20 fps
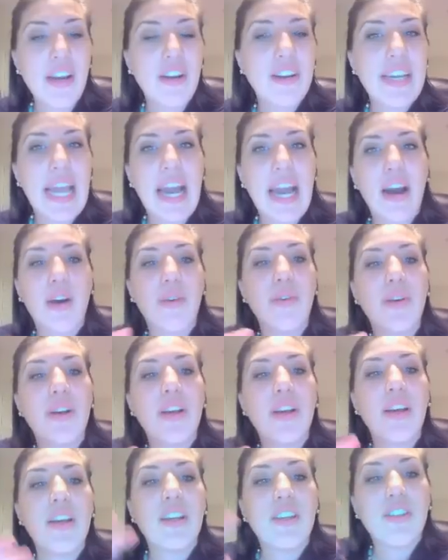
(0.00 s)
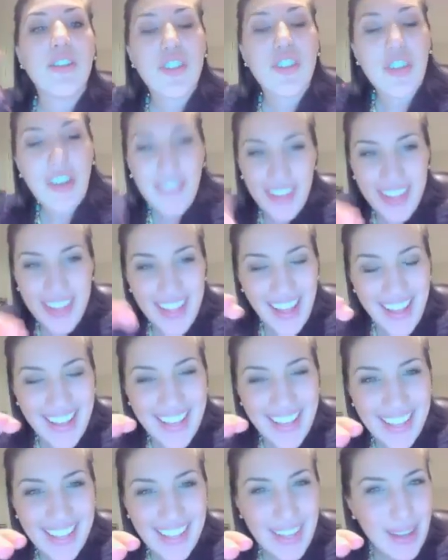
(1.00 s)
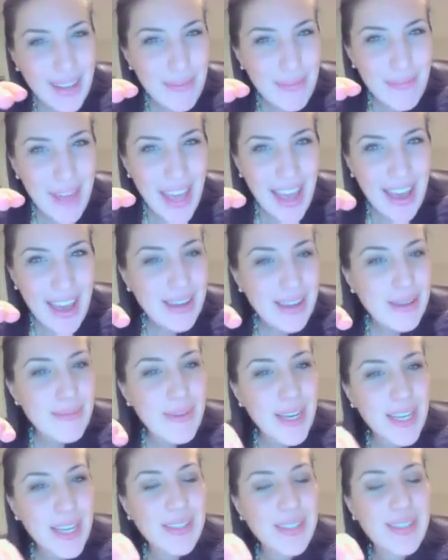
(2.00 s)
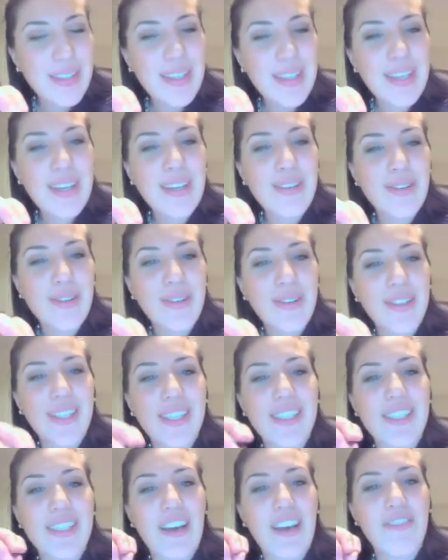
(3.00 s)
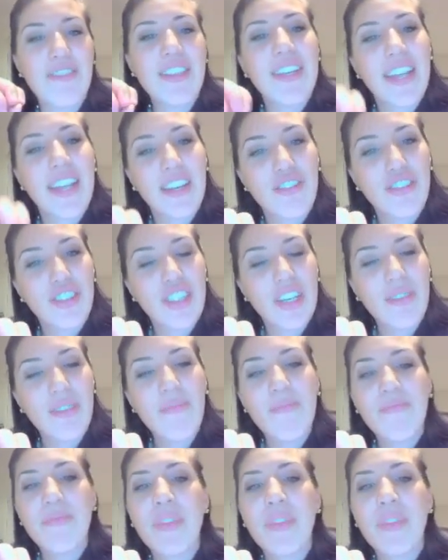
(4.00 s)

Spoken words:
are now shoving that helium atom into the nucleus of the nitrogen.